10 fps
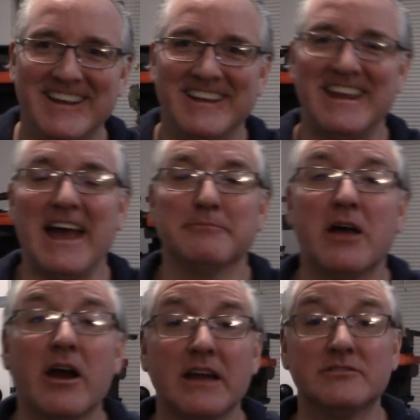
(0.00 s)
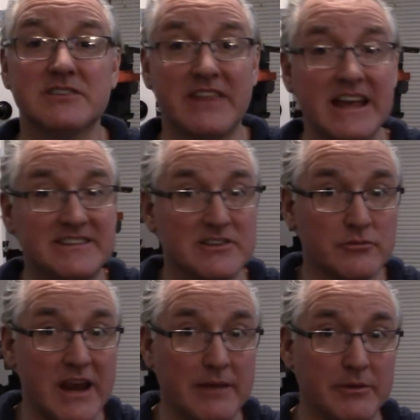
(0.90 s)
Yeah, all right, so that's the
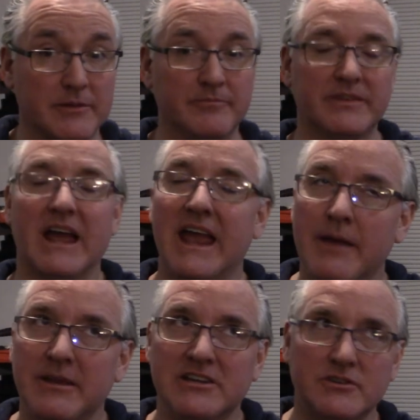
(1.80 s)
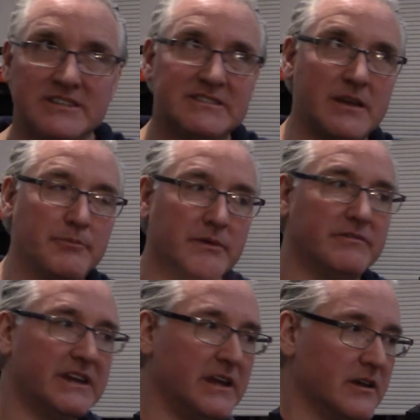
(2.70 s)
ramble. I am going to do a separate
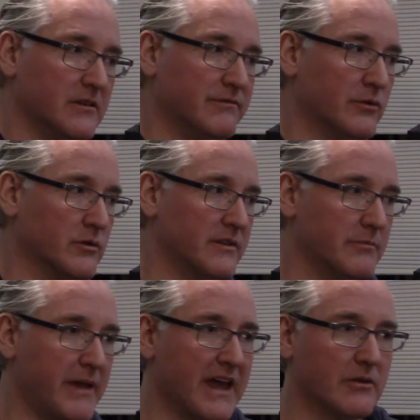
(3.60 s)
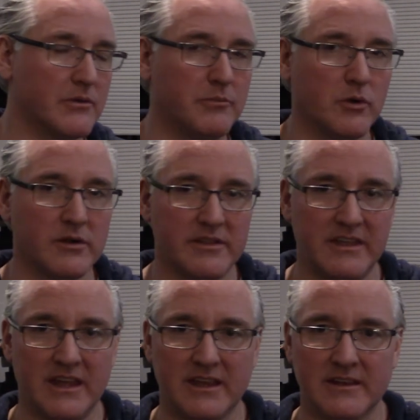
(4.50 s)
video for the battle report
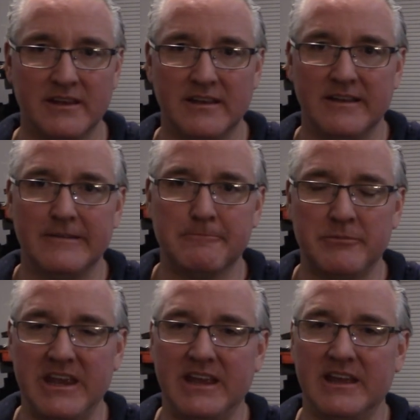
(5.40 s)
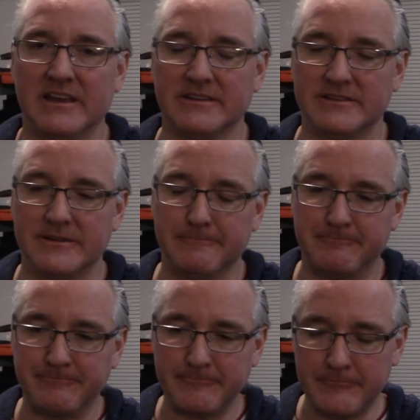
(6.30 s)
thing, and
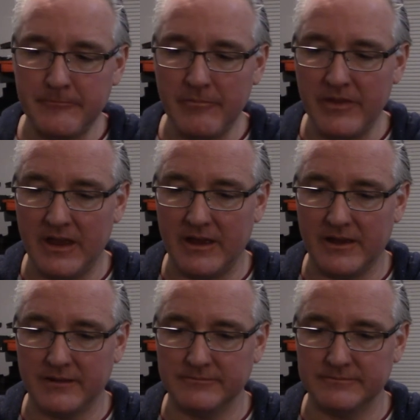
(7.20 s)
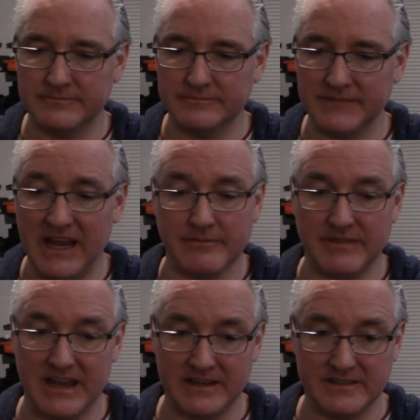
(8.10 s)
um, yeah,
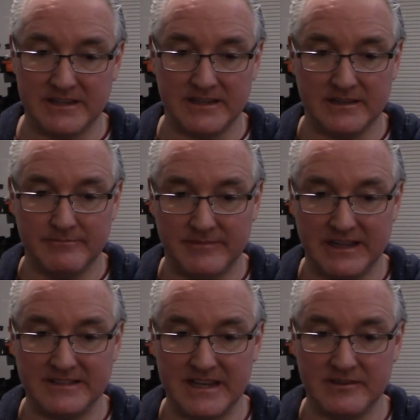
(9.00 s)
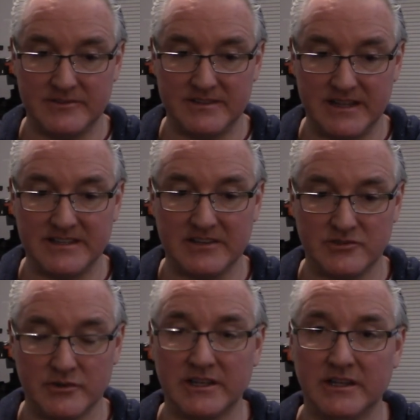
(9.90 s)
that uh, that sounds that sounds
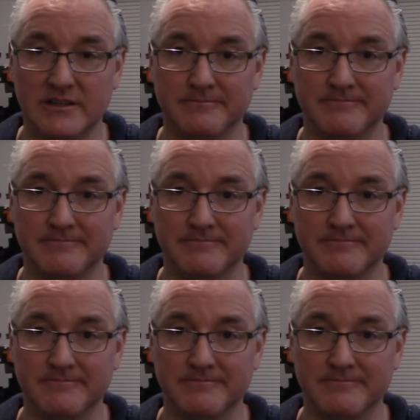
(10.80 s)
really good.